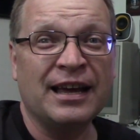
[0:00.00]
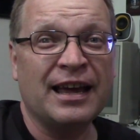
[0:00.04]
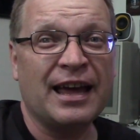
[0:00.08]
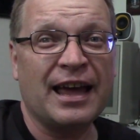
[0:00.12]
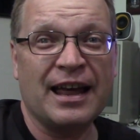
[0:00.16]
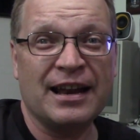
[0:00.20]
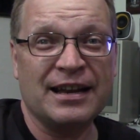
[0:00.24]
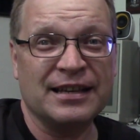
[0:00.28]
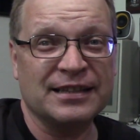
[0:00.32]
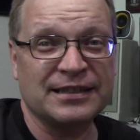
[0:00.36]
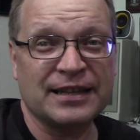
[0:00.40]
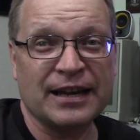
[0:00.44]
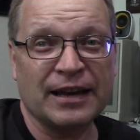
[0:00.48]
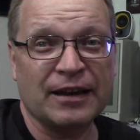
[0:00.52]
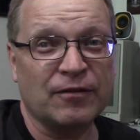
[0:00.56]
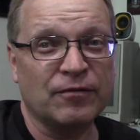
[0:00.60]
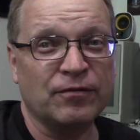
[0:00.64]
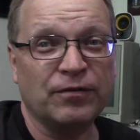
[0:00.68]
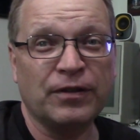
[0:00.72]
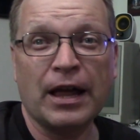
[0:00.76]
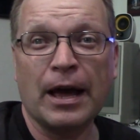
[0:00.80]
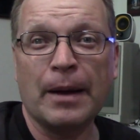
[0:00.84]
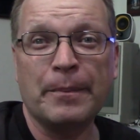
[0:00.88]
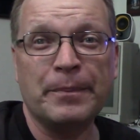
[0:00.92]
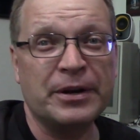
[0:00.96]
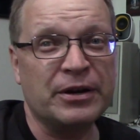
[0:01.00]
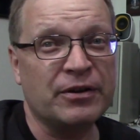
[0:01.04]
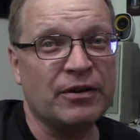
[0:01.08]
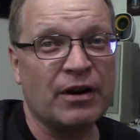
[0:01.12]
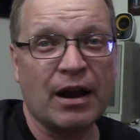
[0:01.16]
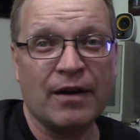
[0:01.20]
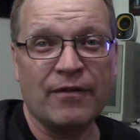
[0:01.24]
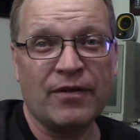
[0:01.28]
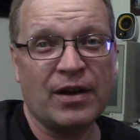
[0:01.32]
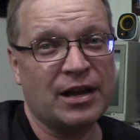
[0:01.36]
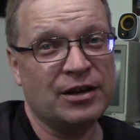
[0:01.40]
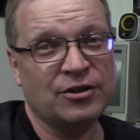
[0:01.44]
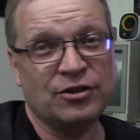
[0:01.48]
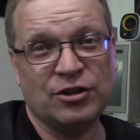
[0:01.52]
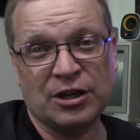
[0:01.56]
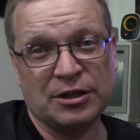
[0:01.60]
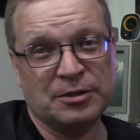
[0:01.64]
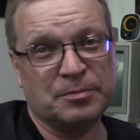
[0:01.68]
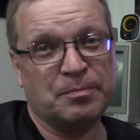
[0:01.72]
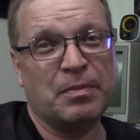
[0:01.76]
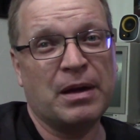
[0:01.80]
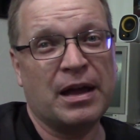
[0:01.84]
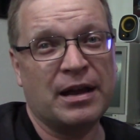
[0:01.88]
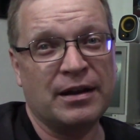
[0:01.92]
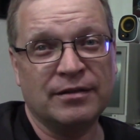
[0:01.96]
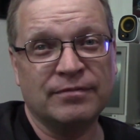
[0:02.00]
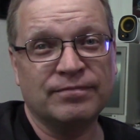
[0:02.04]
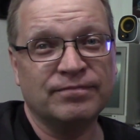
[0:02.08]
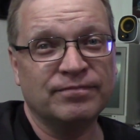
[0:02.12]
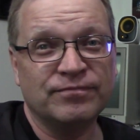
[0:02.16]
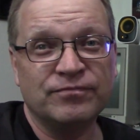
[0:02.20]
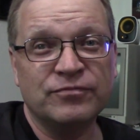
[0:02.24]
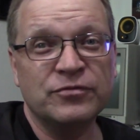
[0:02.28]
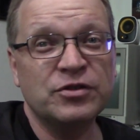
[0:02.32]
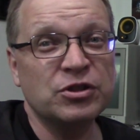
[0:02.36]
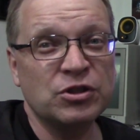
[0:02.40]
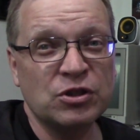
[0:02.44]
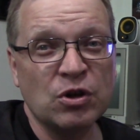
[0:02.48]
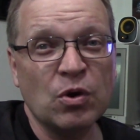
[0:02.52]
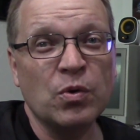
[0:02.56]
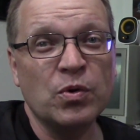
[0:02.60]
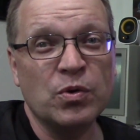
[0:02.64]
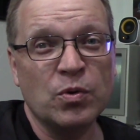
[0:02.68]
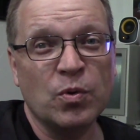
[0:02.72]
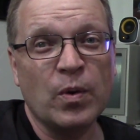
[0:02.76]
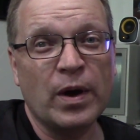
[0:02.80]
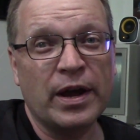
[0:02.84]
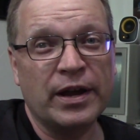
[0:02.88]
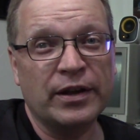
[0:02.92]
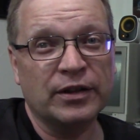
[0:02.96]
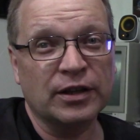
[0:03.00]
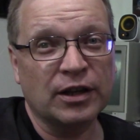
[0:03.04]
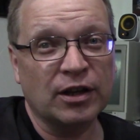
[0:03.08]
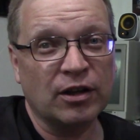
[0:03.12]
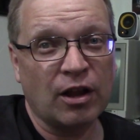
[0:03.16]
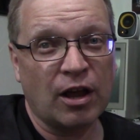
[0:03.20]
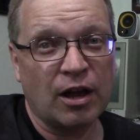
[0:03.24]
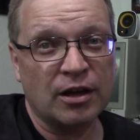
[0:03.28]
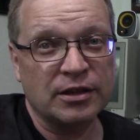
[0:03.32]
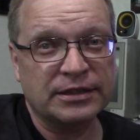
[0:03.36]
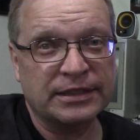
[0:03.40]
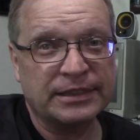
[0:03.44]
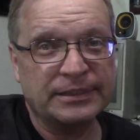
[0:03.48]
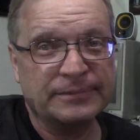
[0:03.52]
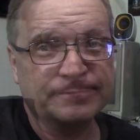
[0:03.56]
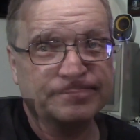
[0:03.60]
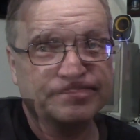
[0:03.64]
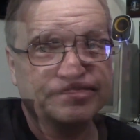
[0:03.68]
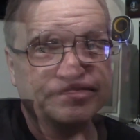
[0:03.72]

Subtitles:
and a second floppy drive had just been stowed away in the closet.